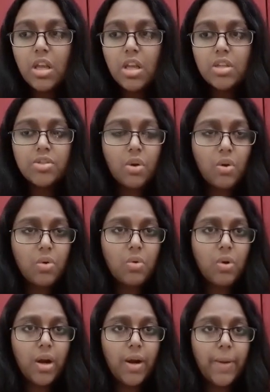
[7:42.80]
So
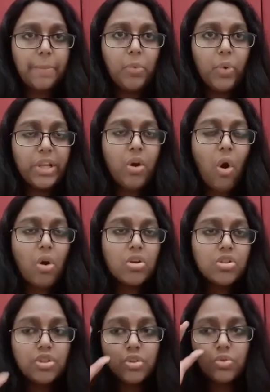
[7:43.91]
moving
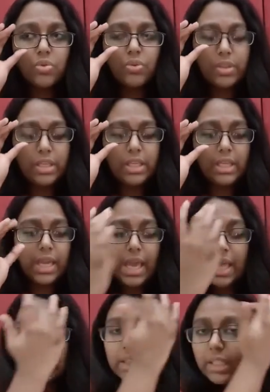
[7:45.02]
on to the
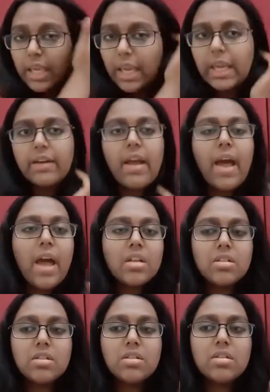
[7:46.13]
healthcare
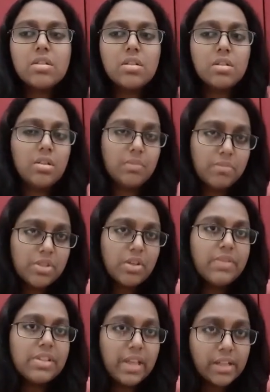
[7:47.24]
and
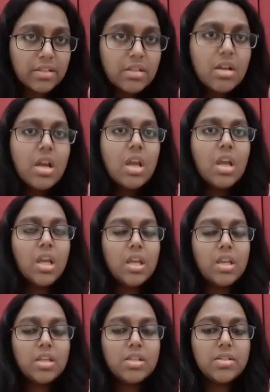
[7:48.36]
service sector
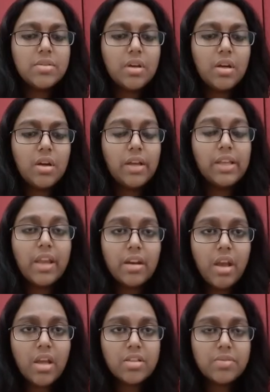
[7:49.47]
again
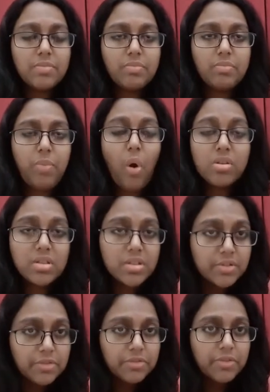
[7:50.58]
has
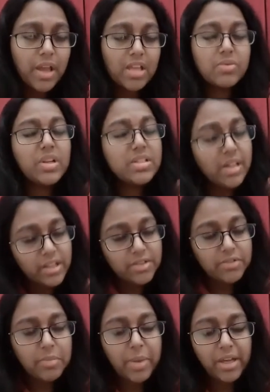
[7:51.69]
positive as well as negative
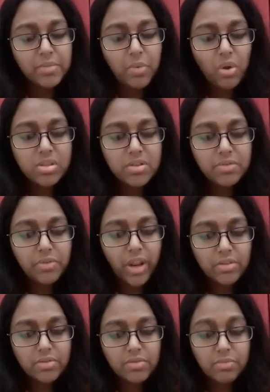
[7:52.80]
impact. Positive
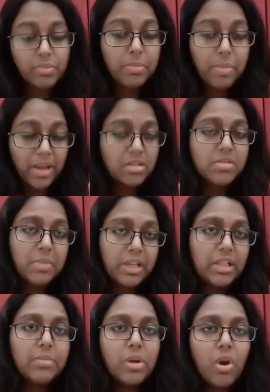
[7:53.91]
impact is
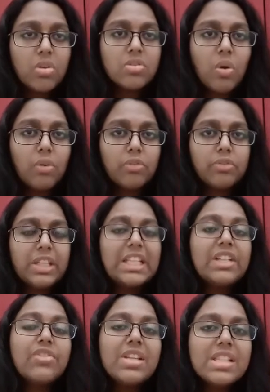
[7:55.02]
mainly because of the
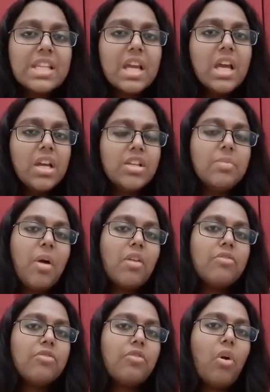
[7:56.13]
increased
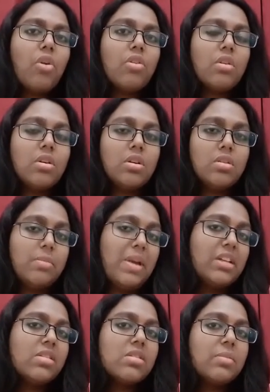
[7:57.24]
demand for the
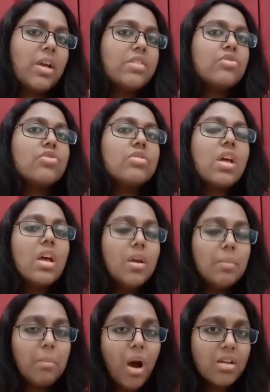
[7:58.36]
medical supplies such as
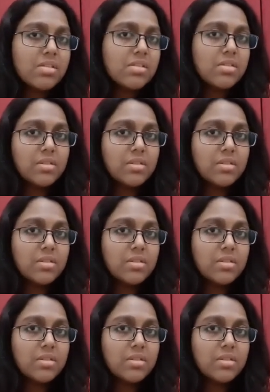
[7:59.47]
masks,